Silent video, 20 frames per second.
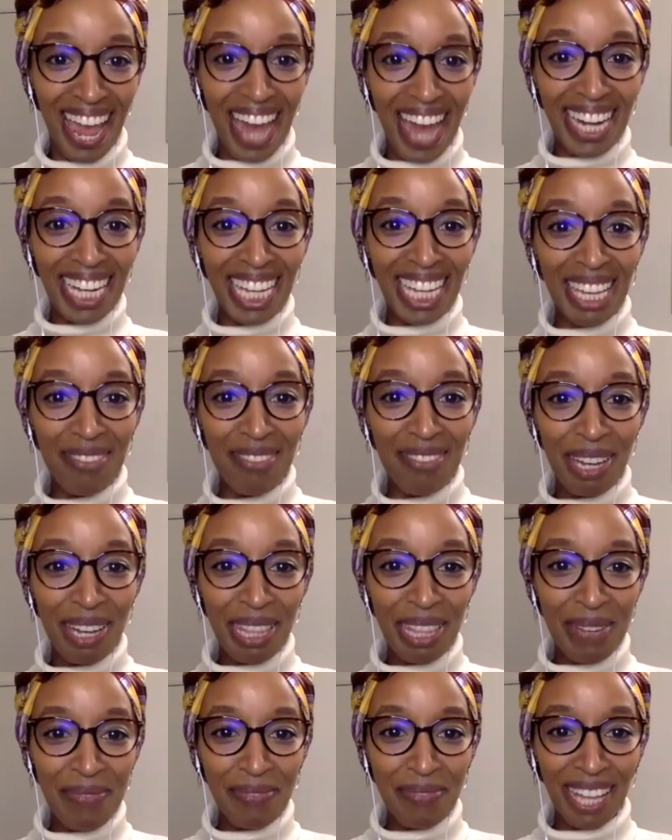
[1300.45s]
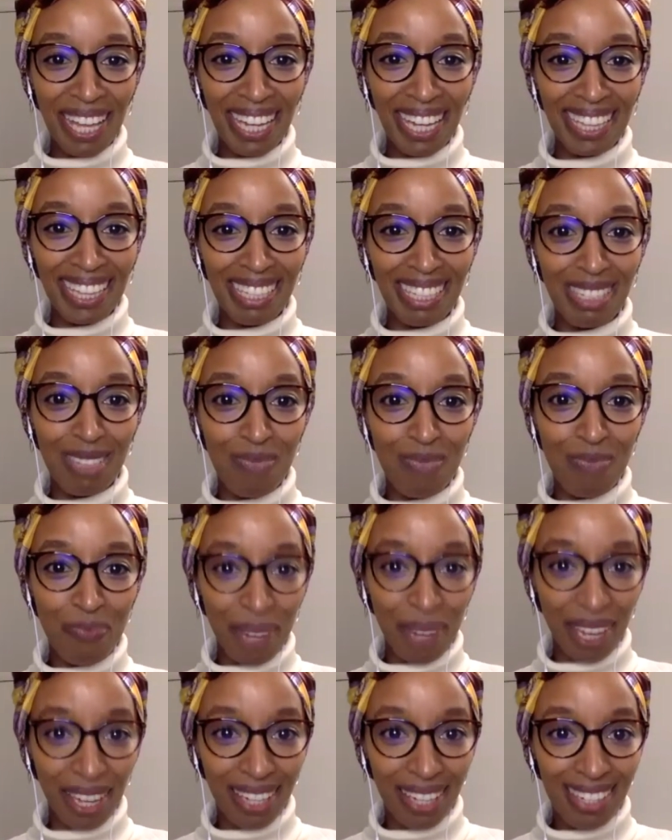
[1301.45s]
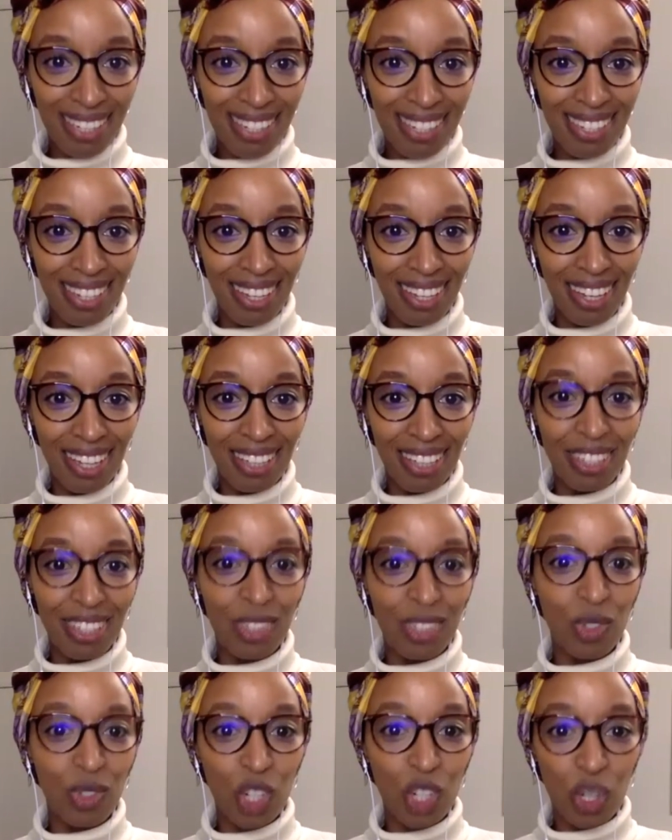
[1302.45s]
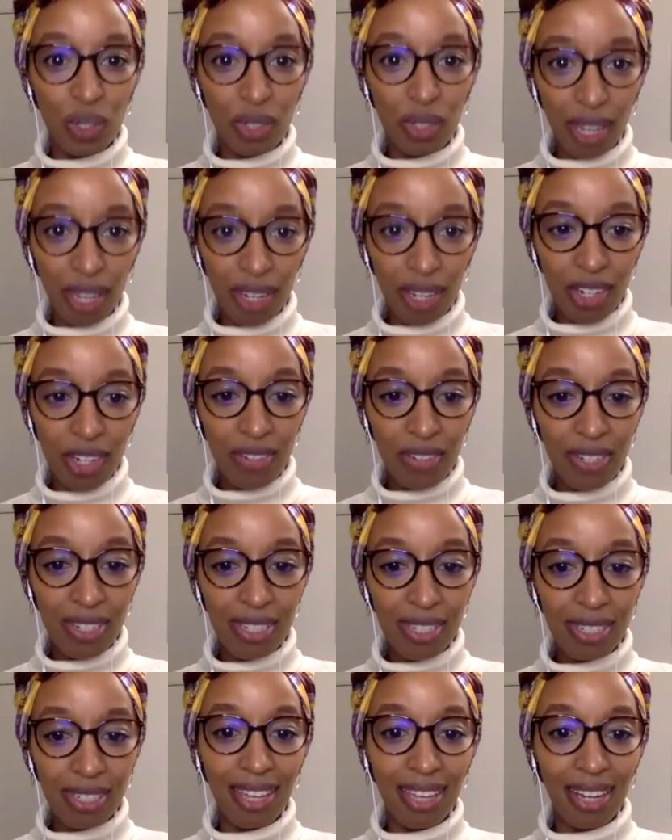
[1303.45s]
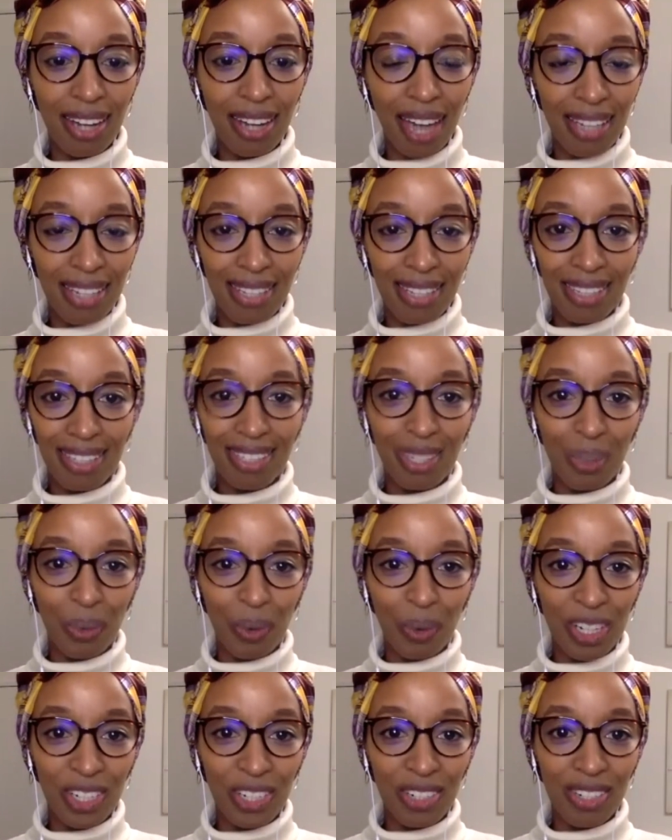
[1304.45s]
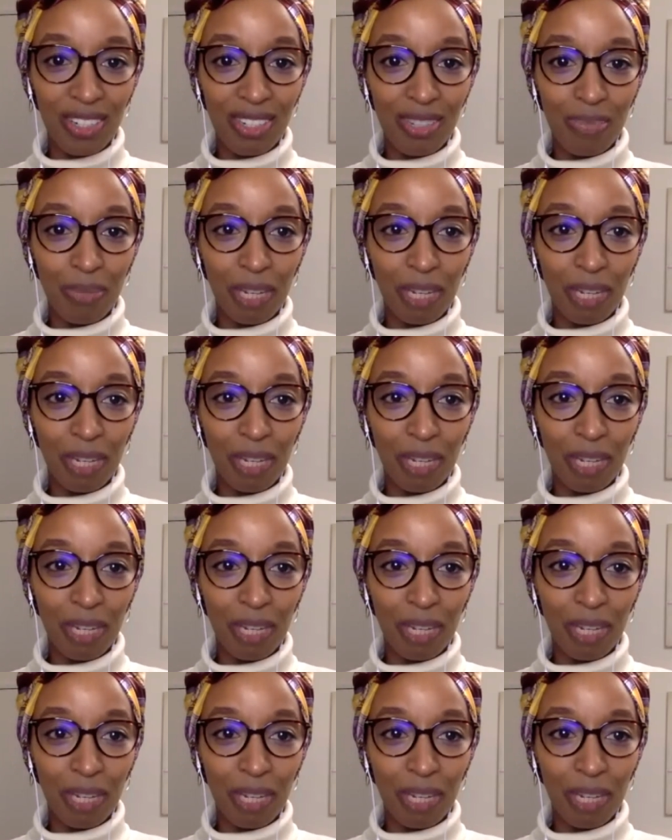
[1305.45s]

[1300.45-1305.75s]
and giving them like the space just to show the interest and ask these questions.